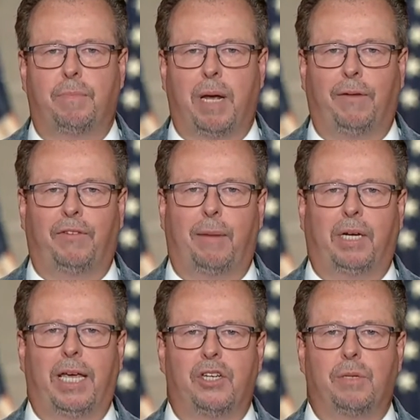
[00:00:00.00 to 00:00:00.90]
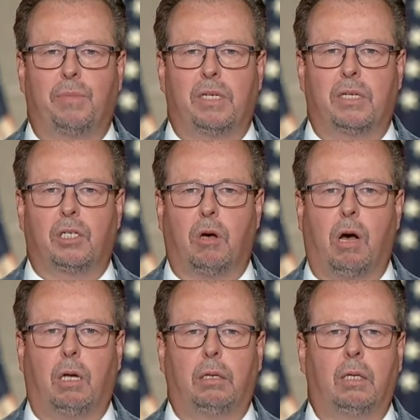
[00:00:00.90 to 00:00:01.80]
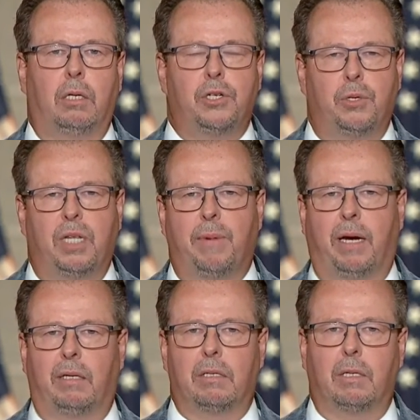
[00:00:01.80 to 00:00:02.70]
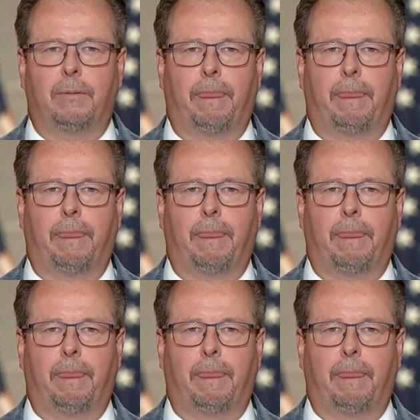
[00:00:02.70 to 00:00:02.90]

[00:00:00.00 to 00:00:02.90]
metal fabrication business called Schuette Metals.